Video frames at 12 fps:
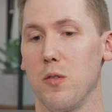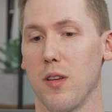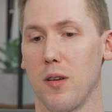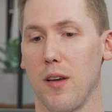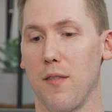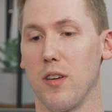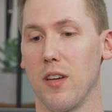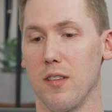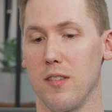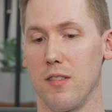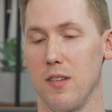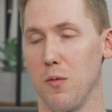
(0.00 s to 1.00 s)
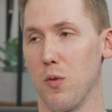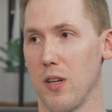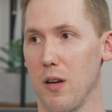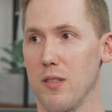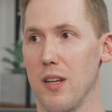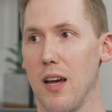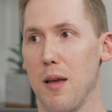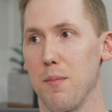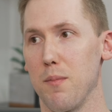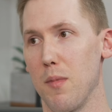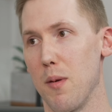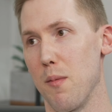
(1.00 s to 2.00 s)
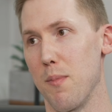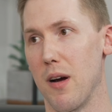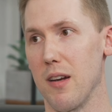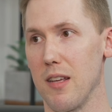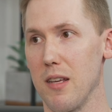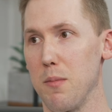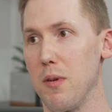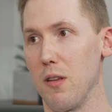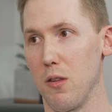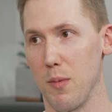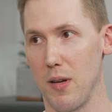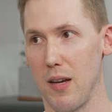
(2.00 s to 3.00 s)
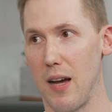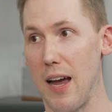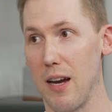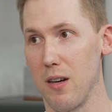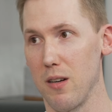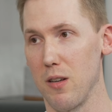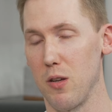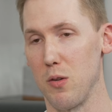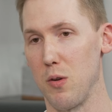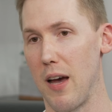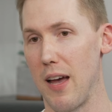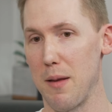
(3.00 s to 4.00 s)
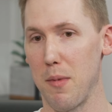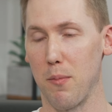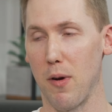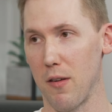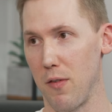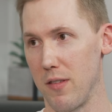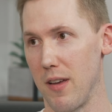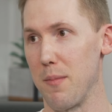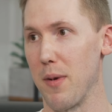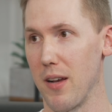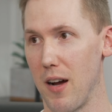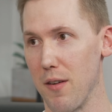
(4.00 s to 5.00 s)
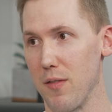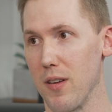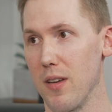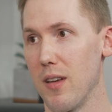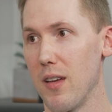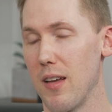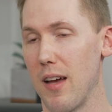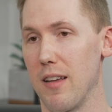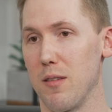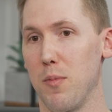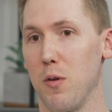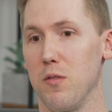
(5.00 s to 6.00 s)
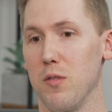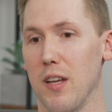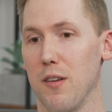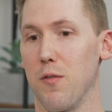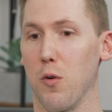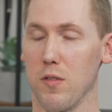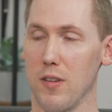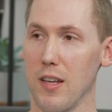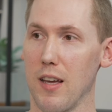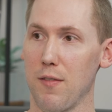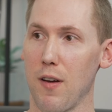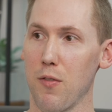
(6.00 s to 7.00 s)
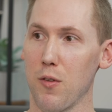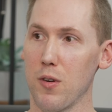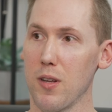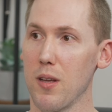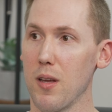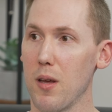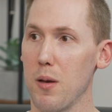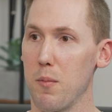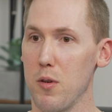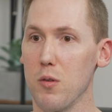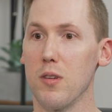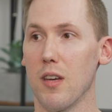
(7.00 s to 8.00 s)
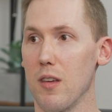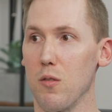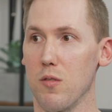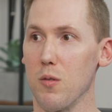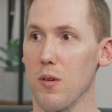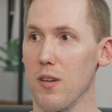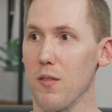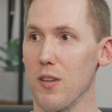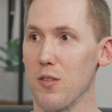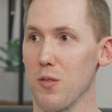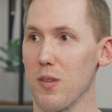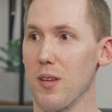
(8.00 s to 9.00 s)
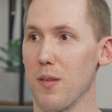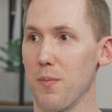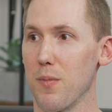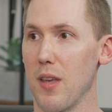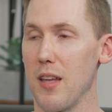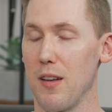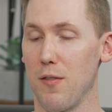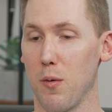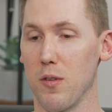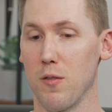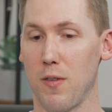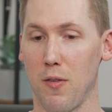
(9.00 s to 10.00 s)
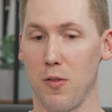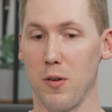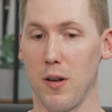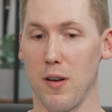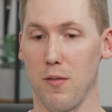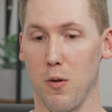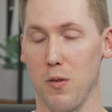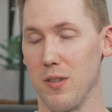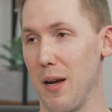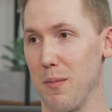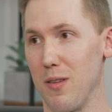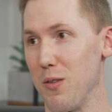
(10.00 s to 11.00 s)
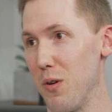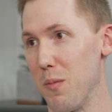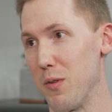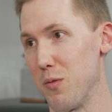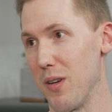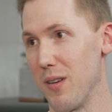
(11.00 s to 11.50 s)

like having a consistent workout time, maybe body heat being a little bit higher. Yeah, I had my breakfast, I had my coffee, as opposed to kind of forcing it at 5:30. But you can get used to it eventually. Yeah. And if it wasn't 5:30, I'd have no other time to do it between.